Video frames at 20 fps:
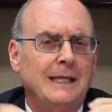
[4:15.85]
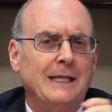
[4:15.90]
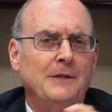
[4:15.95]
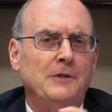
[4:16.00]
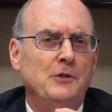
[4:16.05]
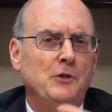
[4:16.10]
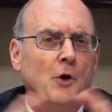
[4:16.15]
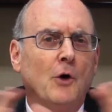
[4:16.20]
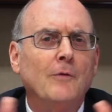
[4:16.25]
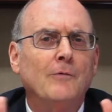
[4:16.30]

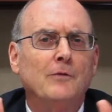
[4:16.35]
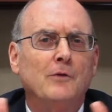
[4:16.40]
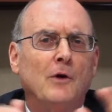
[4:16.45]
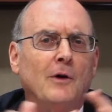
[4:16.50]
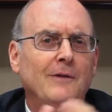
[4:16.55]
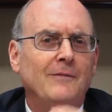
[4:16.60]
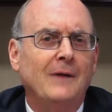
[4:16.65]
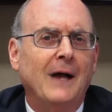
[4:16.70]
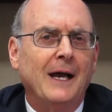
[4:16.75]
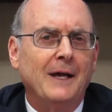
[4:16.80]
in the
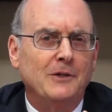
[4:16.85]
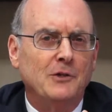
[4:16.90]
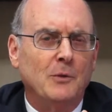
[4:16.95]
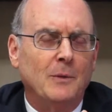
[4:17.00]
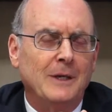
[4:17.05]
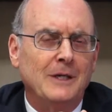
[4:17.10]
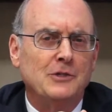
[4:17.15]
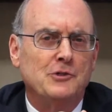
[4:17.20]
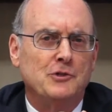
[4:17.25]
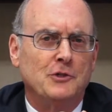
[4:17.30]
overall
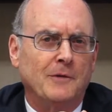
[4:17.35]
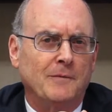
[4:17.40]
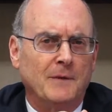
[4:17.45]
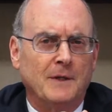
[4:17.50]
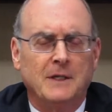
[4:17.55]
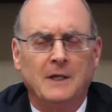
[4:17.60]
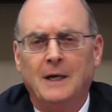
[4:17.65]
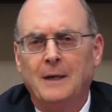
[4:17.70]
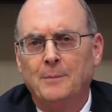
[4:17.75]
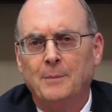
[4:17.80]
valuation of
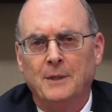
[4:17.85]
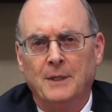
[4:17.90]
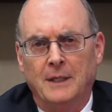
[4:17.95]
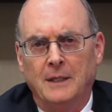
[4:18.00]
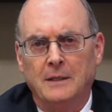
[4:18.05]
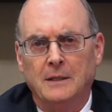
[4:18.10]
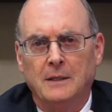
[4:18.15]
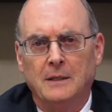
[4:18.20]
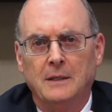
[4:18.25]
the company,